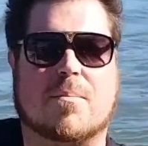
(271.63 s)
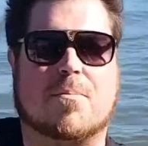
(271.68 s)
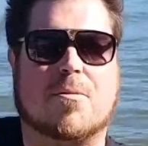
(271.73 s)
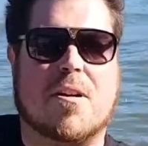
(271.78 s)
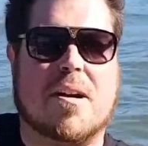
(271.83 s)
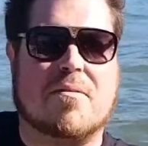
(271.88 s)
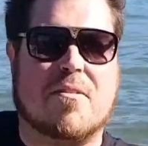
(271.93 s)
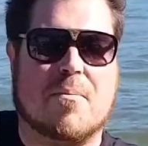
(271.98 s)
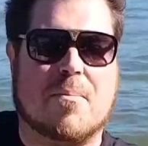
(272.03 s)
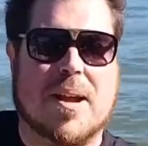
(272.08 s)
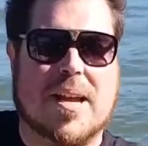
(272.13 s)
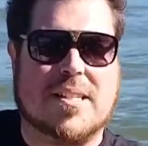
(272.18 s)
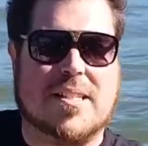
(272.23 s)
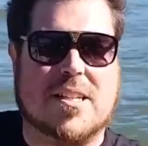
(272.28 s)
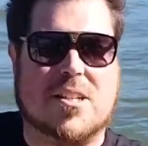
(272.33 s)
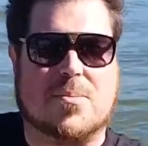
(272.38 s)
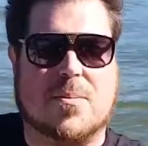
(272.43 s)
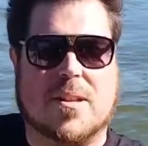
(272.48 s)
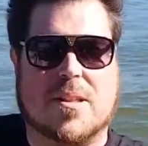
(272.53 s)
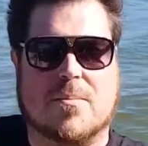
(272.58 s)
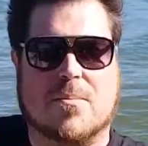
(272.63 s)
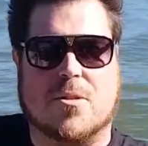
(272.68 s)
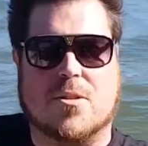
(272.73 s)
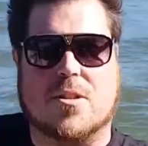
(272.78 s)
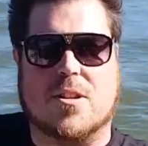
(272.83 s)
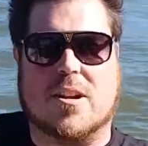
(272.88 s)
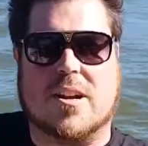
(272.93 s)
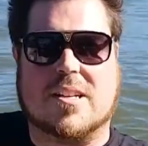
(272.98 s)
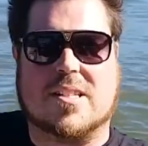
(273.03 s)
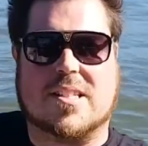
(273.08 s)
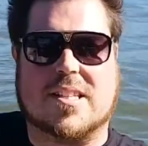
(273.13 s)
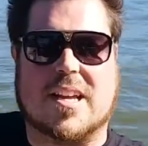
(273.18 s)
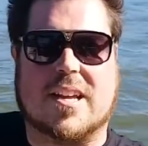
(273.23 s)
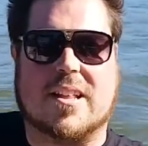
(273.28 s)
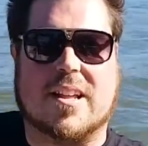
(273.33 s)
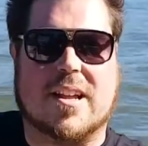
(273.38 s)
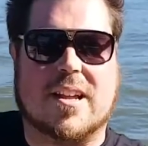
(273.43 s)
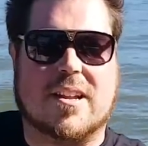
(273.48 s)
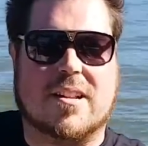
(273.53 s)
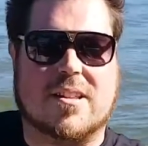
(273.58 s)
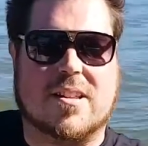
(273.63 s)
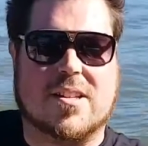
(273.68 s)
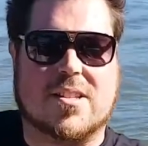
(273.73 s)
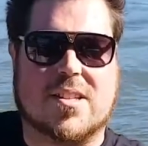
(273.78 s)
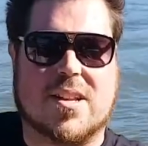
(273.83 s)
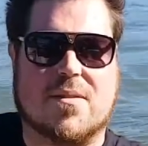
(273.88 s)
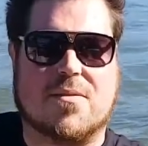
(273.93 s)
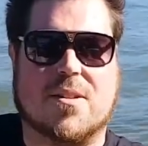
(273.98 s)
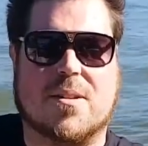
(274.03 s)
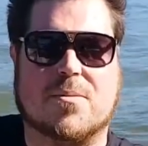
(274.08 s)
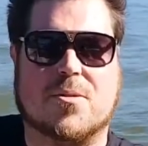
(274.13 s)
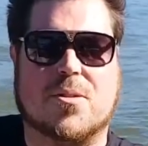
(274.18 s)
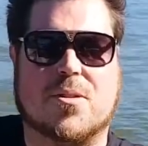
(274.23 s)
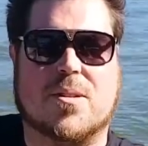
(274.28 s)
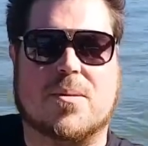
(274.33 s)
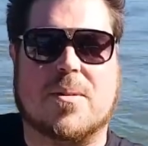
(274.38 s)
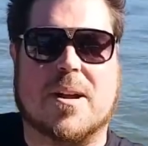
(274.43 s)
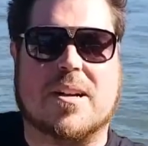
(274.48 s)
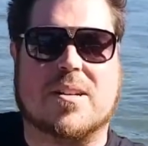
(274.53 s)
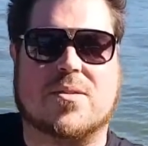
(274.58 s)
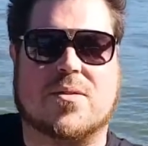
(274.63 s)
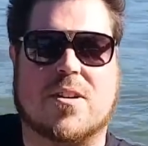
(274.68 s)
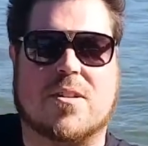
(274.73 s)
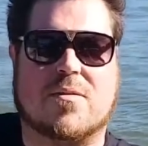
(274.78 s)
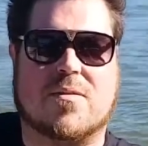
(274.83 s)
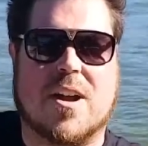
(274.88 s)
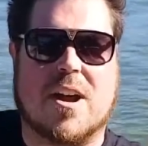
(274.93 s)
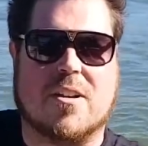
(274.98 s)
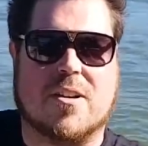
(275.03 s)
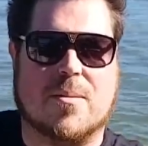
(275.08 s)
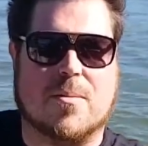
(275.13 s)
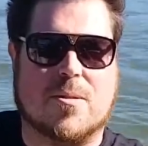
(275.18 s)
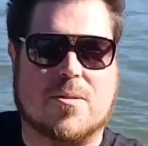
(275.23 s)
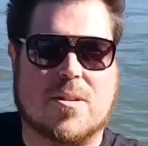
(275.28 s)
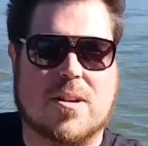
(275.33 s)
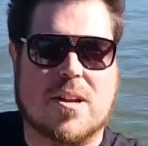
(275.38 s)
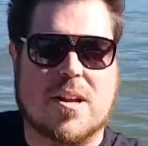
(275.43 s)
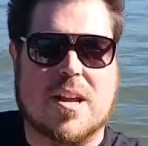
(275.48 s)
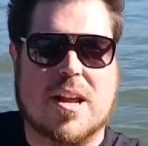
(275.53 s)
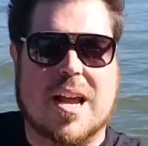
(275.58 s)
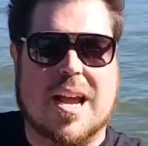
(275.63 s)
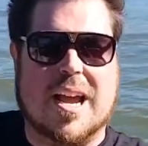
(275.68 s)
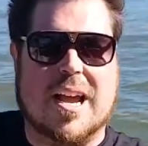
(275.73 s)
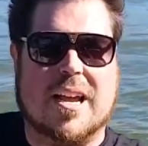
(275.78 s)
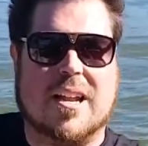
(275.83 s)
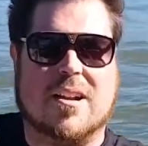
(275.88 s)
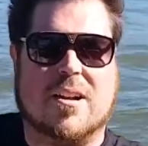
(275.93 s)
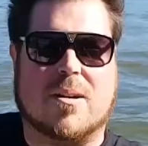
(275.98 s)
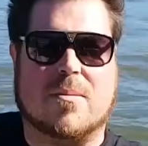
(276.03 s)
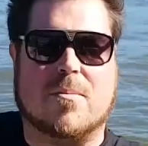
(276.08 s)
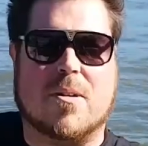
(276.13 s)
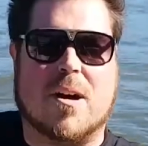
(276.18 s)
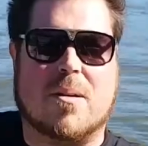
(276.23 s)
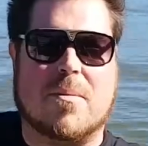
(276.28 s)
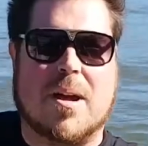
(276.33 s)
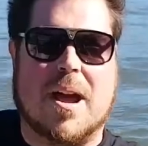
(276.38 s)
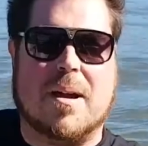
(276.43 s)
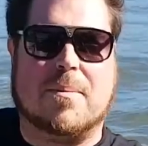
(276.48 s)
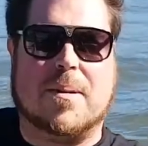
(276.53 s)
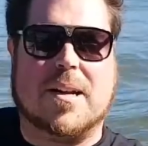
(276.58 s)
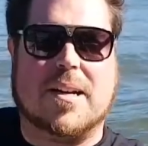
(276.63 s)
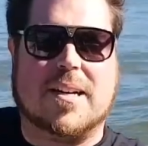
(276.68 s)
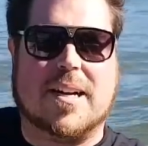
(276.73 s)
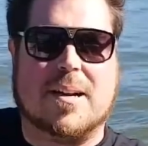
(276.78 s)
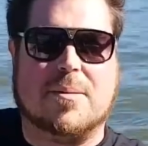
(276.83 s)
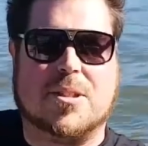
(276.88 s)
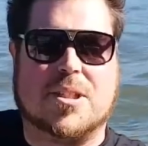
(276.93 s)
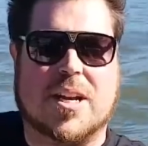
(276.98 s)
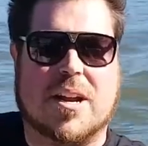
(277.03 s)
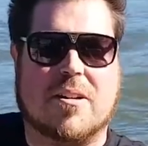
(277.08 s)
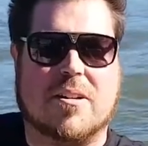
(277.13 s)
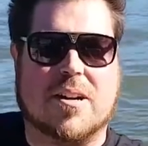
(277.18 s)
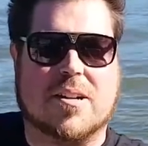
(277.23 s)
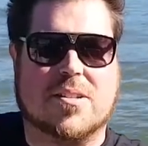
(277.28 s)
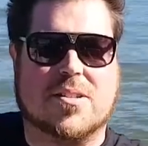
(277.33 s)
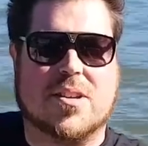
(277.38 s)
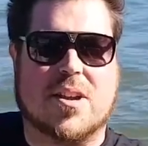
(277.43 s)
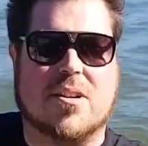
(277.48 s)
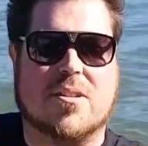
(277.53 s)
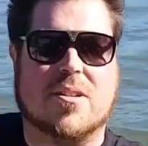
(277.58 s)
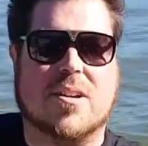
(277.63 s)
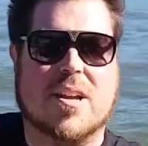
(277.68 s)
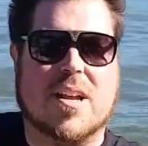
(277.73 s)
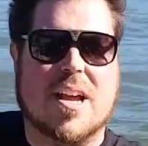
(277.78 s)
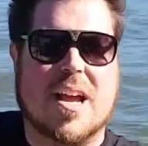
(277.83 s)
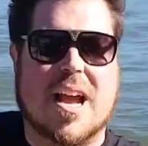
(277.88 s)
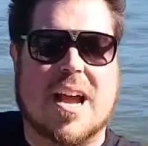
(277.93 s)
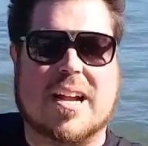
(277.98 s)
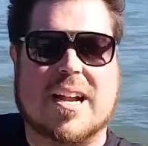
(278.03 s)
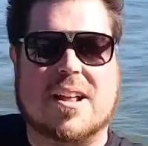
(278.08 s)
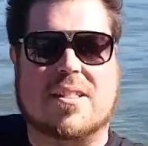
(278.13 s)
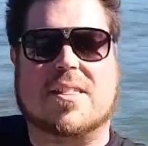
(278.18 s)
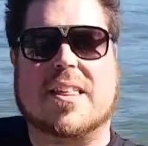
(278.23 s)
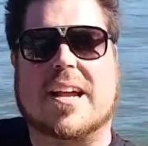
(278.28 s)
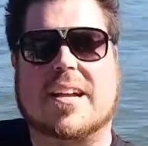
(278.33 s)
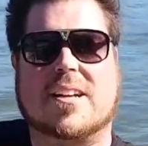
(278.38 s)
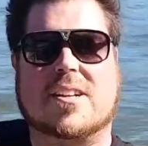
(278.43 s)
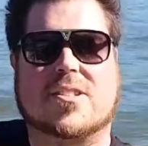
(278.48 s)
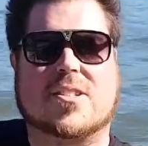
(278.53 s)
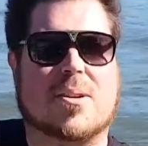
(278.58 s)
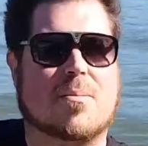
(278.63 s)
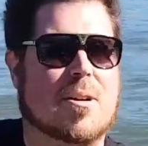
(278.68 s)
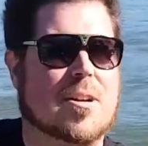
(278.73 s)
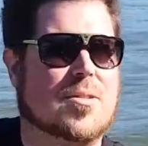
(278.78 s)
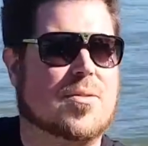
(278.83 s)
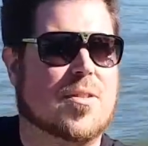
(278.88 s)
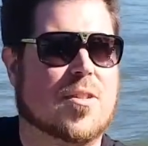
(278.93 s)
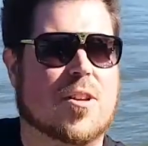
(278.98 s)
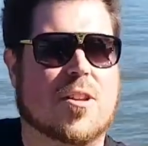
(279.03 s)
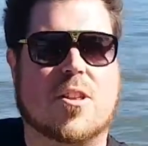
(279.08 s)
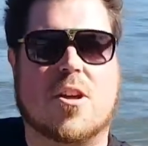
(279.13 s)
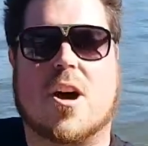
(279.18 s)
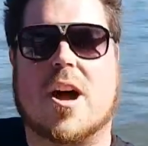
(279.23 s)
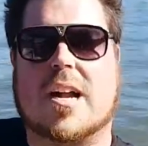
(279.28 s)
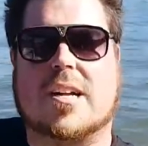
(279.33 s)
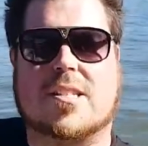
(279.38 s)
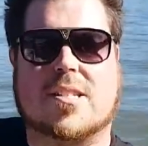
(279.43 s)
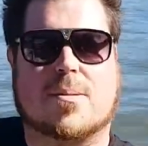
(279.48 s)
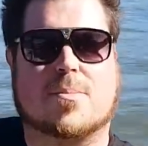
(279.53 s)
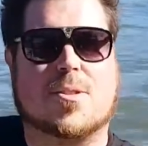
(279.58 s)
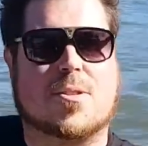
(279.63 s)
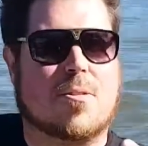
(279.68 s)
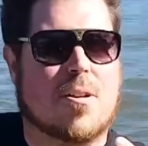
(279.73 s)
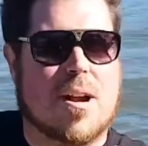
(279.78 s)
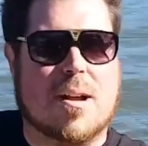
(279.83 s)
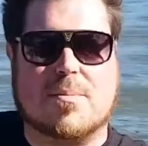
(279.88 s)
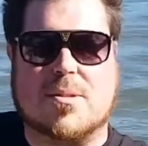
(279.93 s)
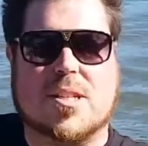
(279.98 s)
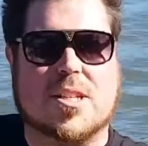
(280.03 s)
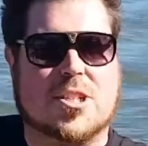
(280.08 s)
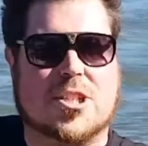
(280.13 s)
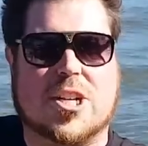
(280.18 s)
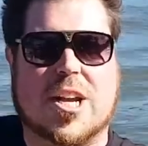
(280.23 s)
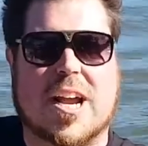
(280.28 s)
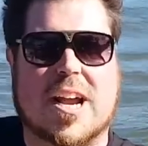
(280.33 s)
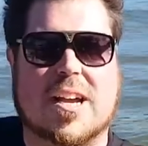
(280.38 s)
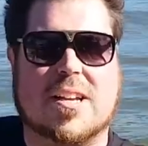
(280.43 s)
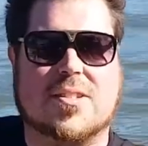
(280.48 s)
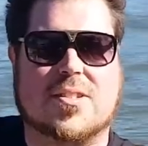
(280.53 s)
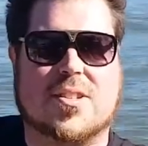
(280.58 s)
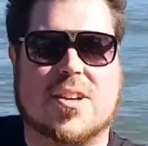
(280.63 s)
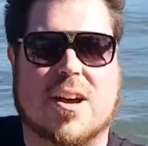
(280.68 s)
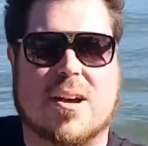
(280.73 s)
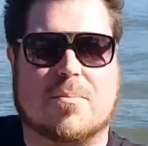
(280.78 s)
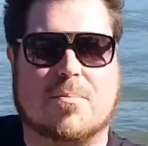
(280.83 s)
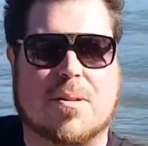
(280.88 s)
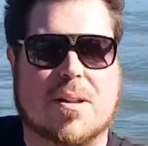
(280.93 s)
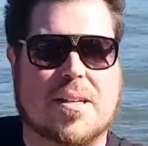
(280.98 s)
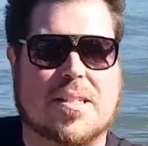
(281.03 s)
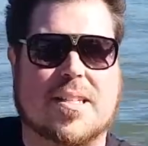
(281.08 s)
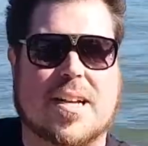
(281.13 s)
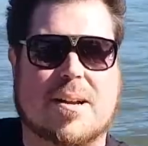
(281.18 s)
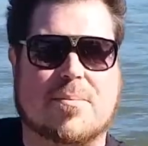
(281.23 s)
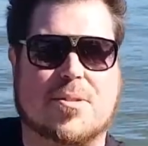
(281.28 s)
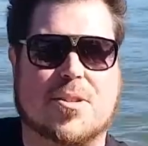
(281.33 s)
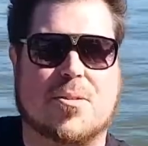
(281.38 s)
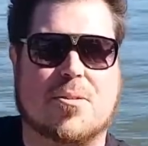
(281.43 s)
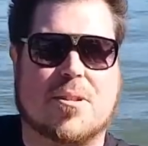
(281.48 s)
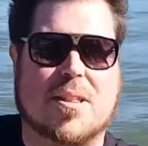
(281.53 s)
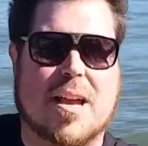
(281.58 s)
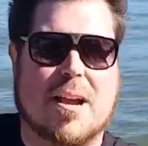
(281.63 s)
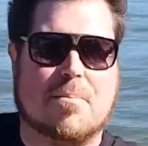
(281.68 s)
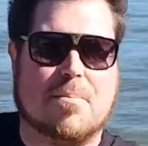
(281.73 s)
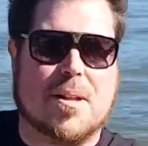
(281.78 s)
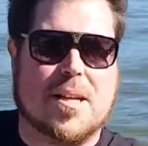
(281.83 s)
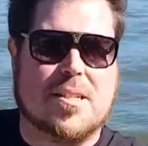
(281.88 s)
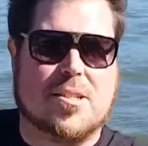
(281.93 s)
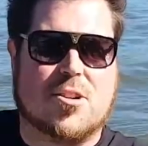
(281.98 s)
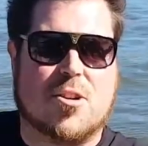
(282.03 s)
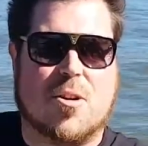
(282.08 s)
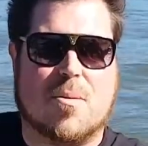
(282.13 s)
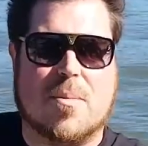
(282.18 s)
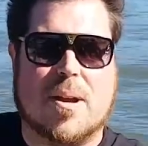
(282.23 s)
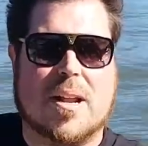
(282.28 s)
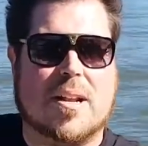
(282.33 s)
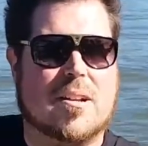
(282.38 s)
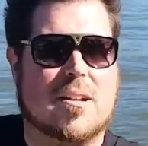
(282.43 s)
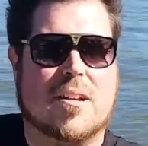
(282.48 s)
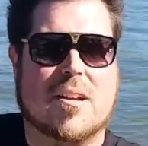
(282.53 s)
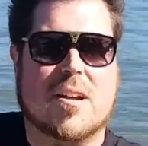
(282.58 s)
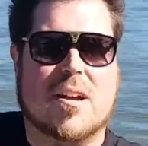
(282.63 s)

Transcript: private messaged me, the more that I see that the stuff that I'm talking about is very valuable, and I'm happy to keep sharing it. So again, thank you so much for the likes, subscribes, the shares. Please keep doing that. Please comment